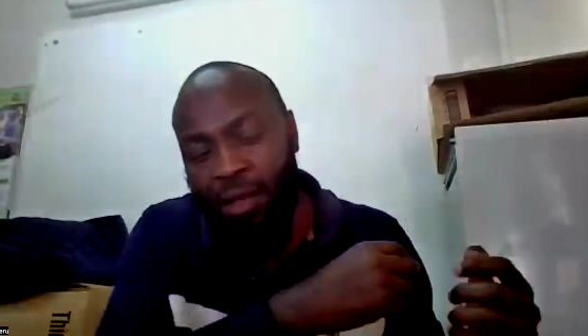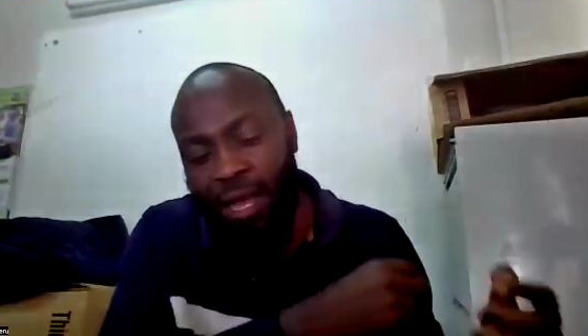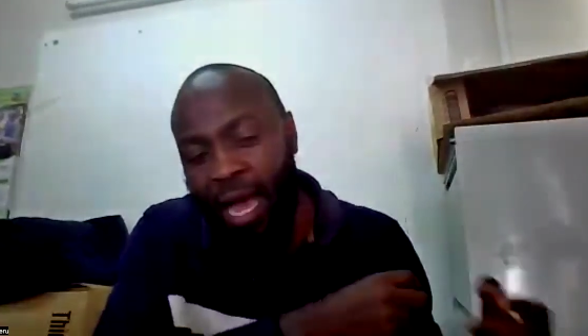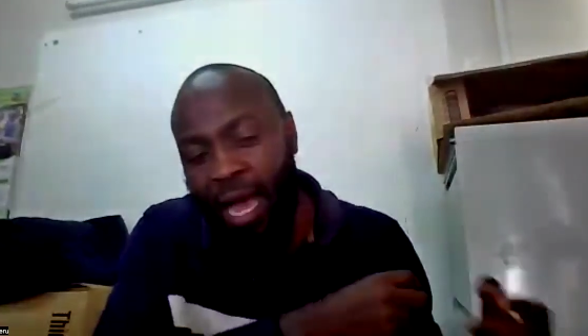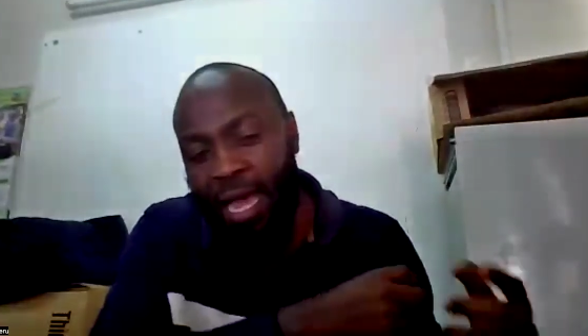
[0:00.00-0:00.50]

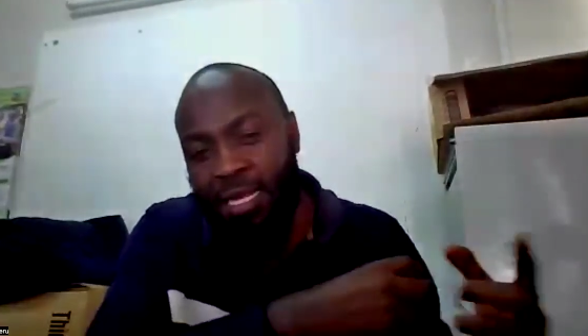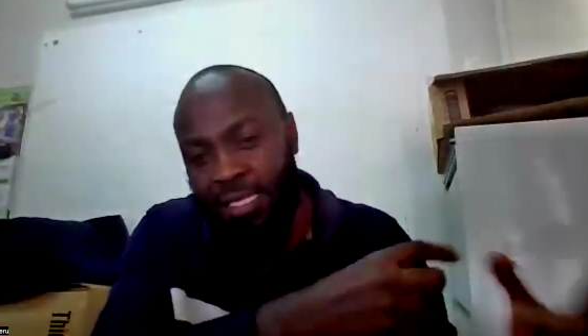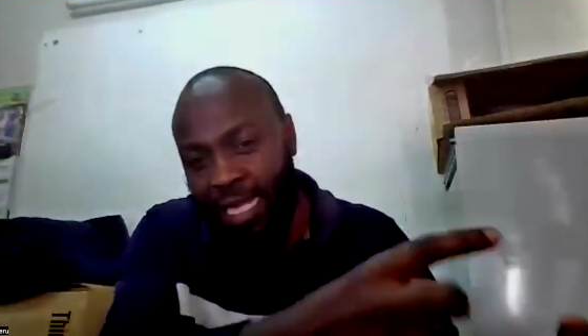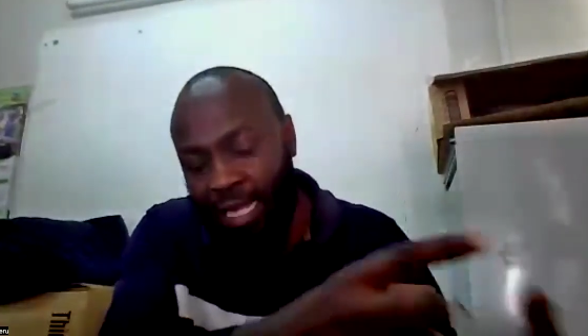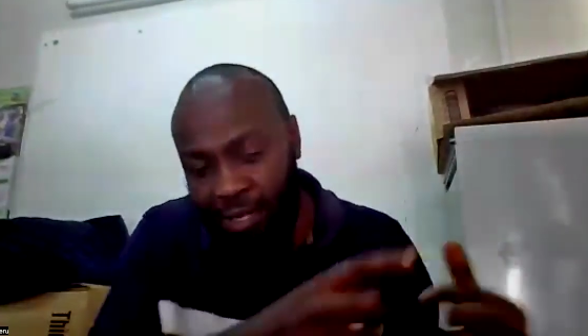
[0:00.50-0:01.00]
highly
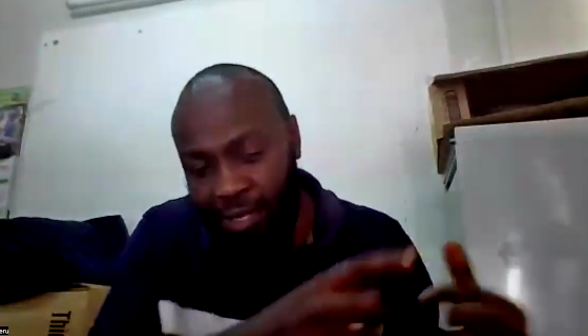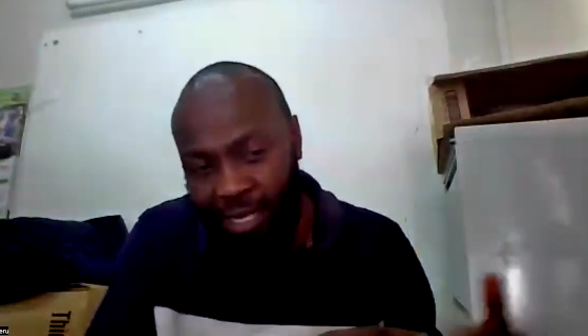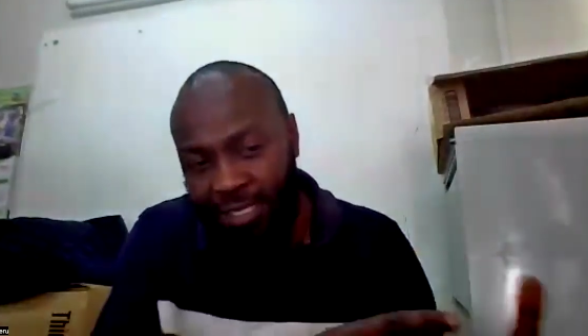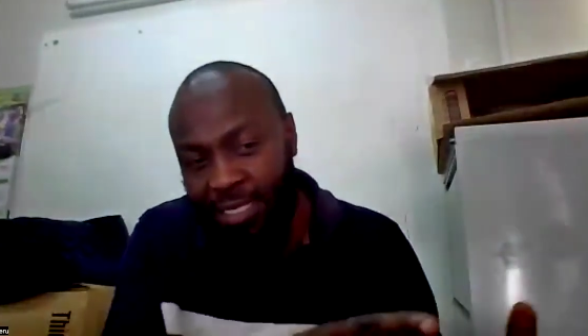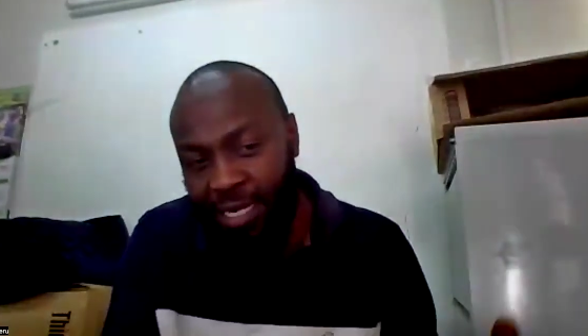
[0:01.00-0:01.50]
skilled in a
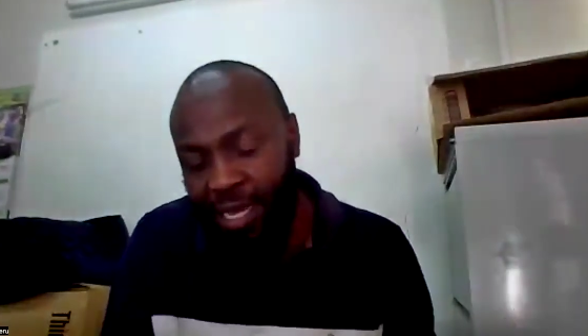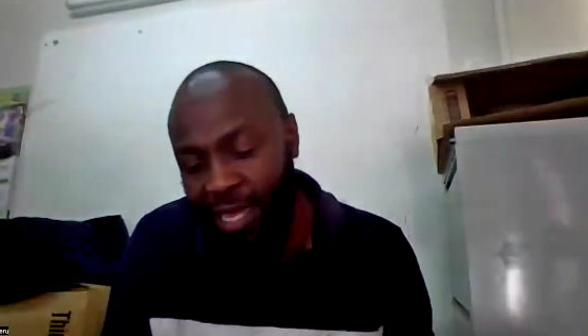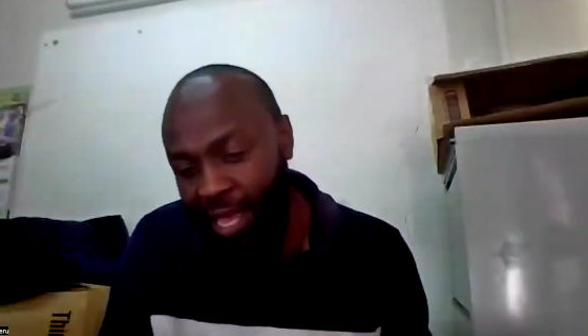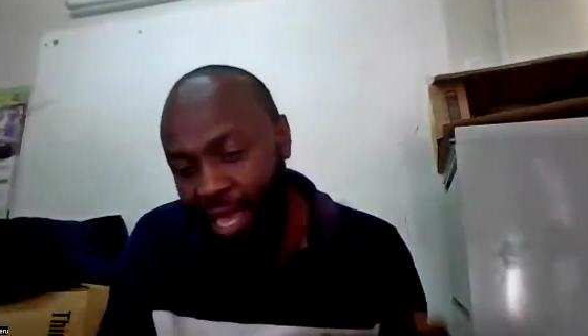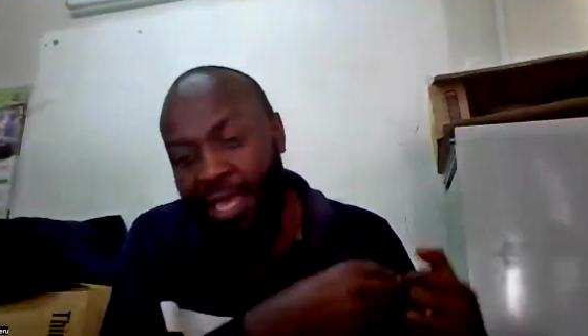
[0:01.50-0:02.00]
certain
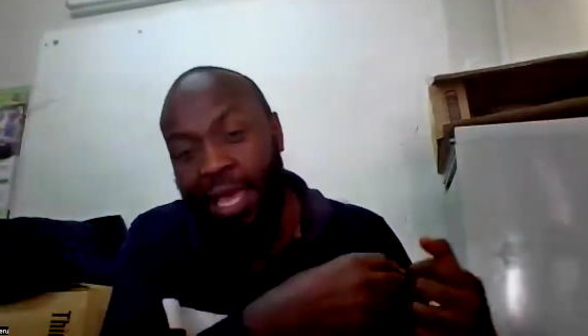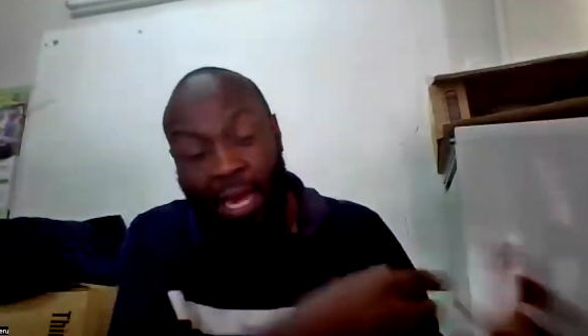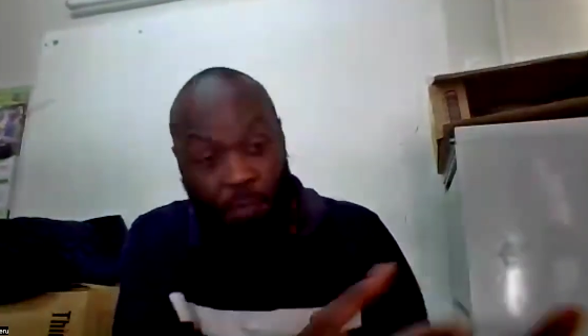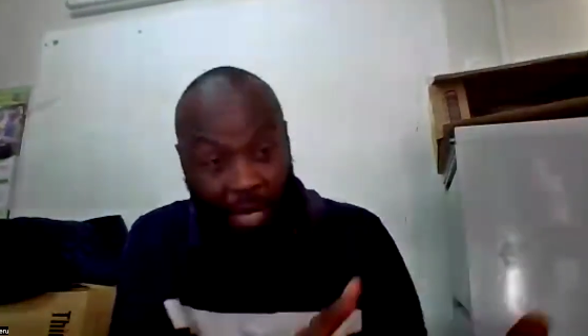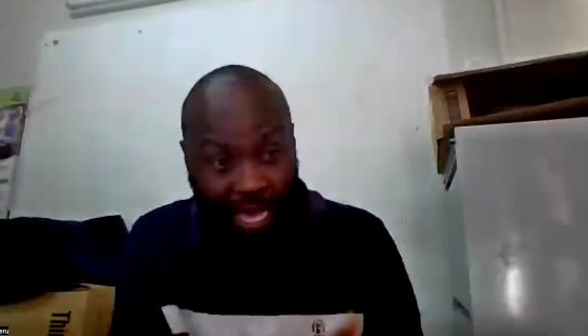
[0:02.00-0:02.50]
area, and
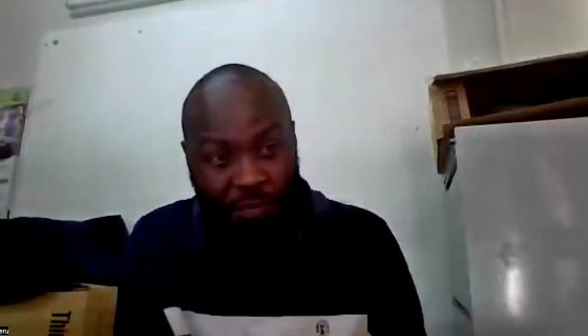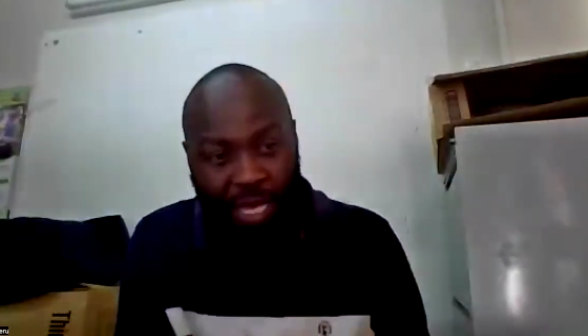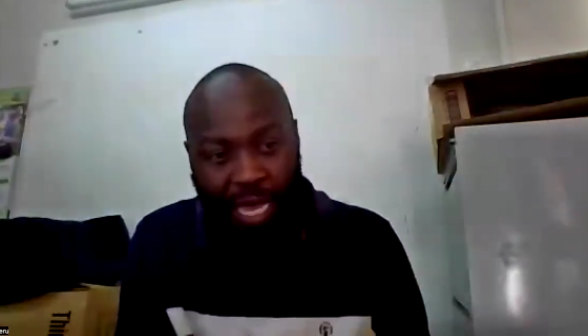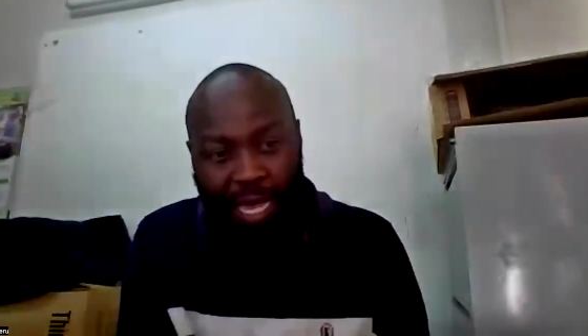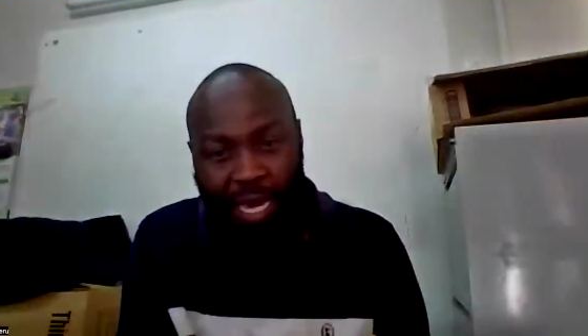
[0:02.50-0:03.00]
becoming
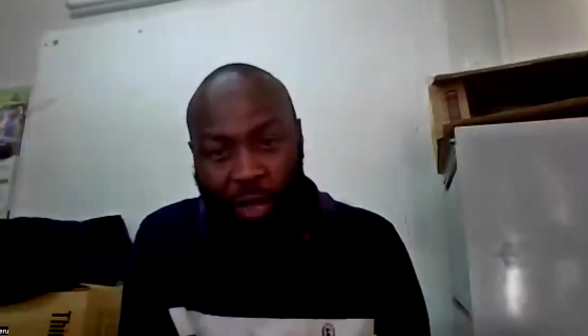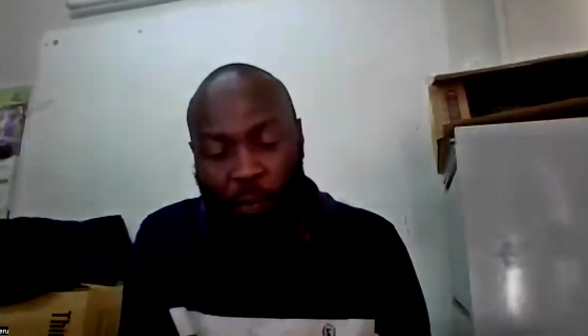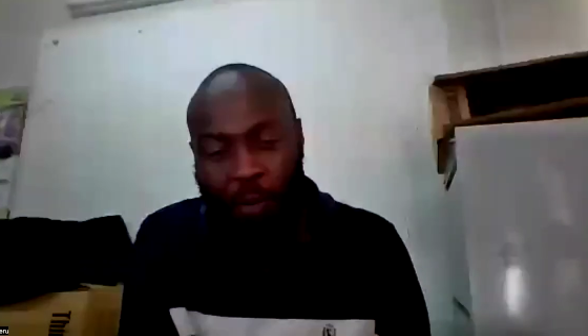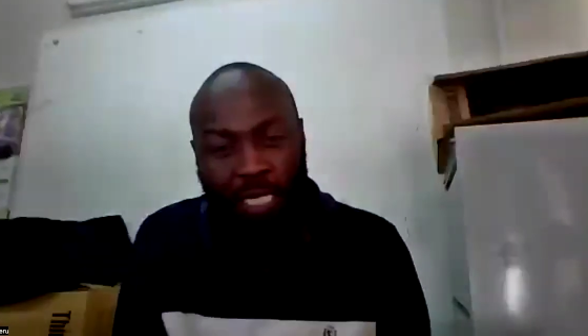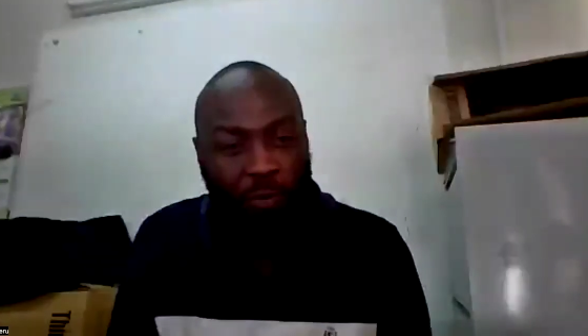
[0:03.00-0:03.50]
highly competitive.